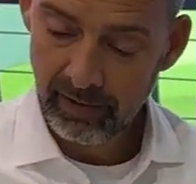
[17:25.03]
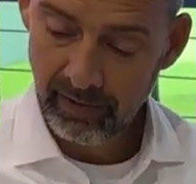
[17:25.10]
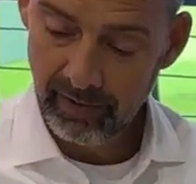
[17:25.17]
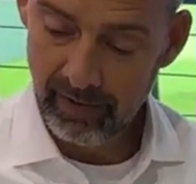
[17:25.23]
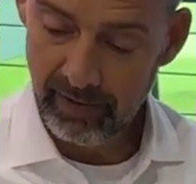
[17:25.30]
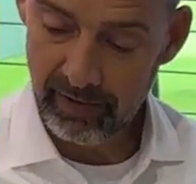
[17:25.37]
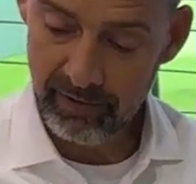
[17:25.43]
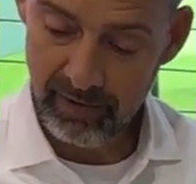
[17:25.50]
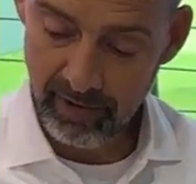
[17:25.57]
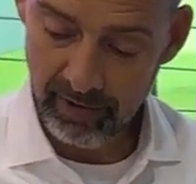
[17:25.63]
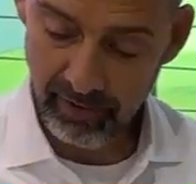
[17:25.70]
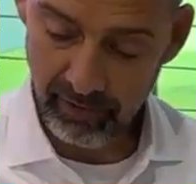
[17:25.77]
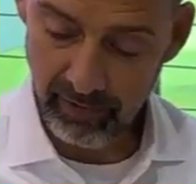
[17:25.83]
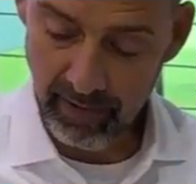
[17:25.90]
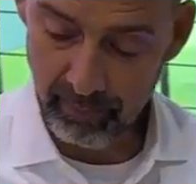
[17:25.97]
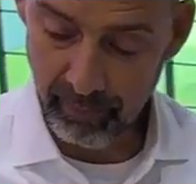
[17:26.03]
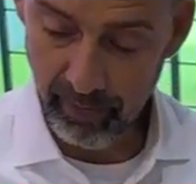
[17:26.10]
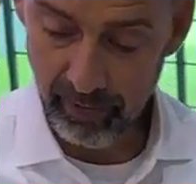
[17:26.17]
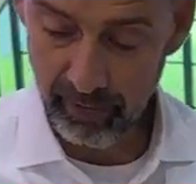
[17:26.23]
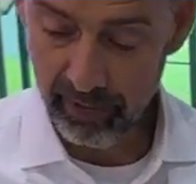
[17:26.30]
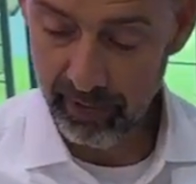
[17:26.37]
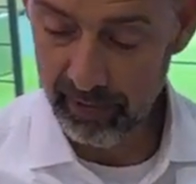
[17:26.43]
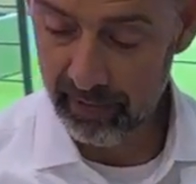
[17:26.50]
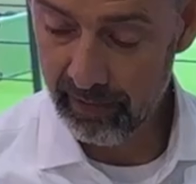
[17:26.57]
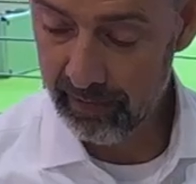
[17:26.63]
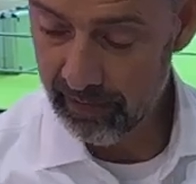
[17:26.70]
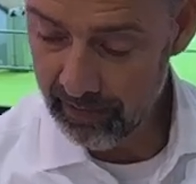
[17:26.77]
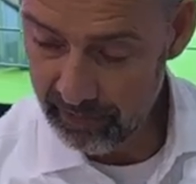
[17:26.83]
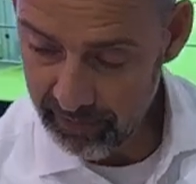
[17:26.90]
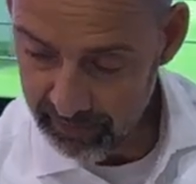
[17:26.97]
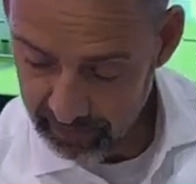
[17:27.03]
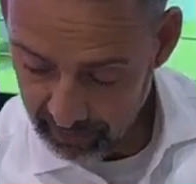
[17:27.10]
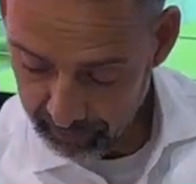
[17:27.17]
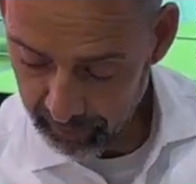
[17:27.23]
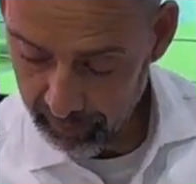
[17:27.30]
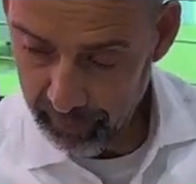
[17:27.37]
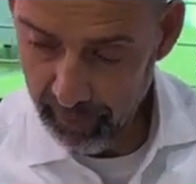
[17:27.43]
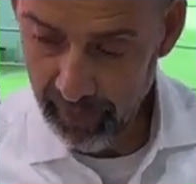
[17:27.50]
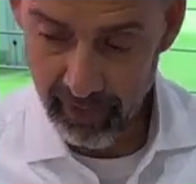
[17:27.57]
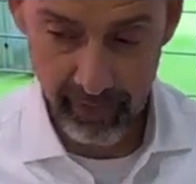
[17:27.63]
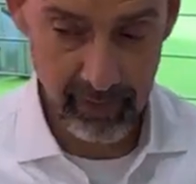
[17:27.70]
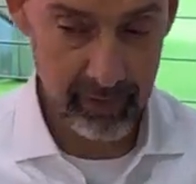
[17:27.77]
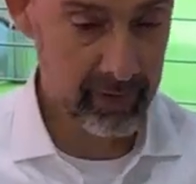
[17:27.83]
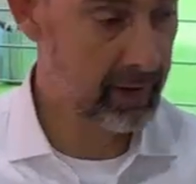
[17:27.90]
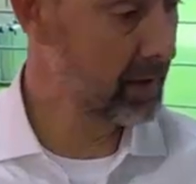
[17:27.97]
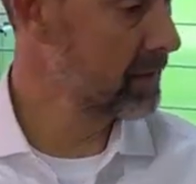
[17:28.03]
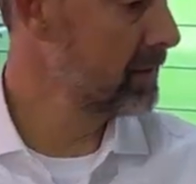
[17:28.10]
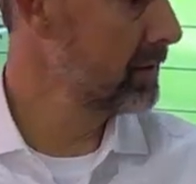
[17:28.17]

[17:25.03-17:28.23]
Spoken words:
There's another grab rail here, there's a skippy pad, there's